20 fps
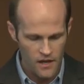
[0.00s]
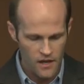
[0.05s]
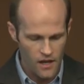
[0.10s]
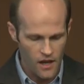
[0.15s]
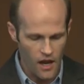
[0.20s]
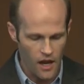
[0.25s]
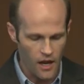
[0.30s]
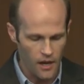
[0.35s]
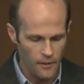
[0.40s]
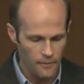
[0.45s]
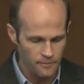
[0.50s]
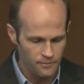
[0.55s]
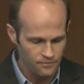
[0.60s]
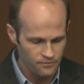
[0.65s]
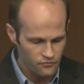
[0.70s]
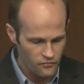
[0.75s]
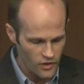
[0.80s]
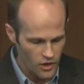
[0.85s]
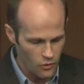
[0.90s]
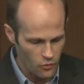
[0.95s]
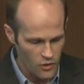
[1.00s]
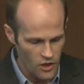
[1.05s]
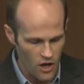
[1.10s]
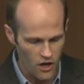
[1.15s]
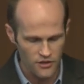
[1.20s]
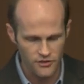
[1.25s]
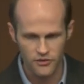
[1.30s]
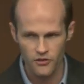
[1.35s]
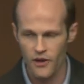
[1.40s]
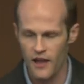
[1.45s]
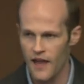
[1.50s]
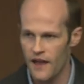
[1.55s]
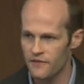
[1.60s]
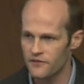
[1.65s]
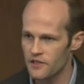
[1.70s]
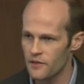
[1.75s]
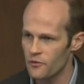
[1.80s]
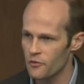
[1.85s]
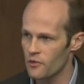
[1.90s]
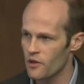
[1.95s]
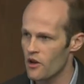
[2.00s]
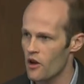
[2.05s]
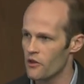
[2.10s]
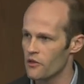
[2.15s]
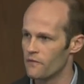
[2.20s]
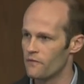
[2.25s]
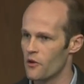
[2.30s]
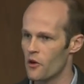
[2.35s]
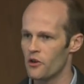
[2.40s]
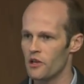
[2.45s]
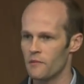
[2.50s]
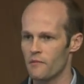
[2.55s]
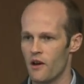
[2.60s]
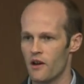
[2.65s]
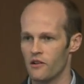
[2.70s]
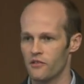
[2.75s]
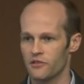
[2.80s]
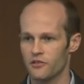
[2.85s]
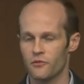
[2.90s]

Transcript: Um, we also have something we call the voting model.